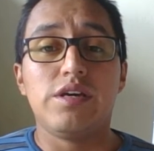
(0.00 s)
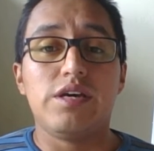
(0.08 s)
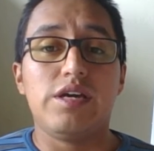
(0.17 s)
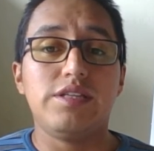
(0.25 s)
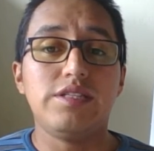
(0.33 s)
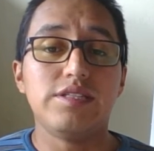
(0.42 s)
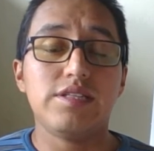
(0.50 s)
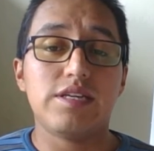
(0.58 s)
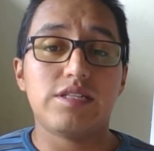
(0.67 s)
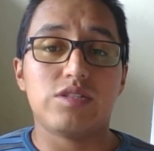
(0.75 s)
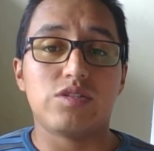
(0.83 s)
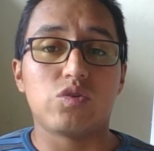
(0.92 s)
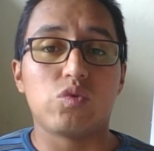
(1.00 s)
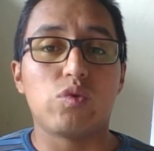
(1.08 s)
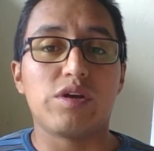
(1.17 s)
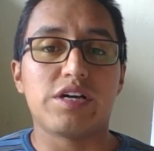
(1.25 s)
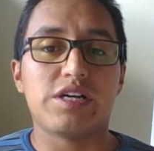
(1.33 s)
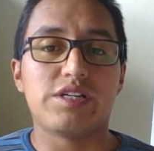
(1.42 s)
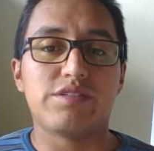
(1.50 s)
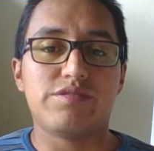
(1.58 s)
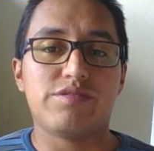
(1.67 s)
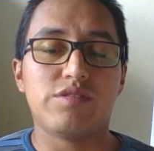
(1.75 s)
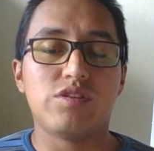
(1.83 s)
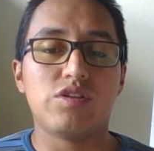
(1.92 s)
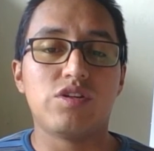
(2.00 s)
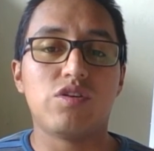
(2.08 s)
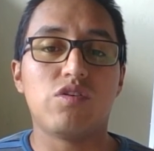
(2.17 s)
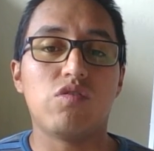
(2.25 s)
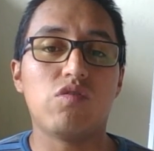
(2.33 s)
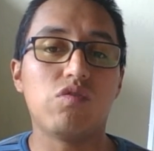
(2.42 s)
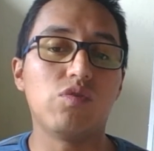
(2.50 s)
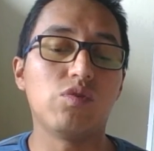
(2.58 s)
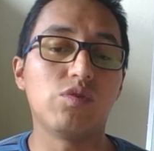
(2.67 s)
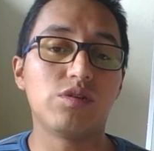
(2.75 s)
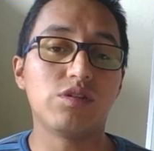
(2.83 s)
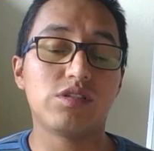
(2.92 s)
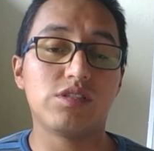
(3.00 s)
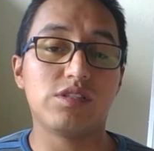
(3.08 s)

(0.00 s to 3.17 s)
In this lesson, we have 4